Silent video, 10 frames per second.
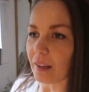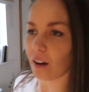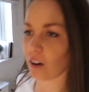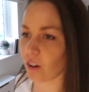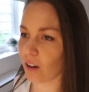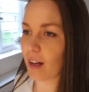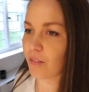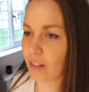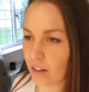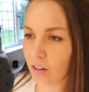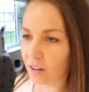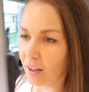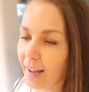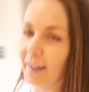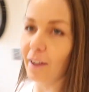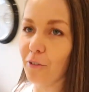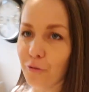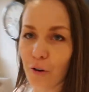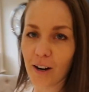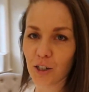are having our
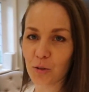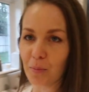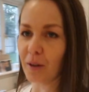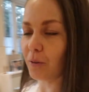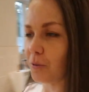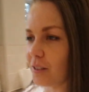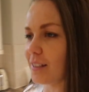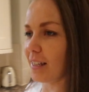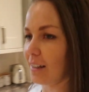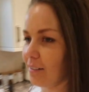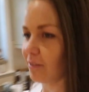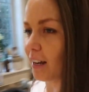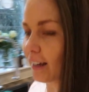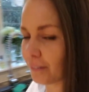HelloFresh meal this evening.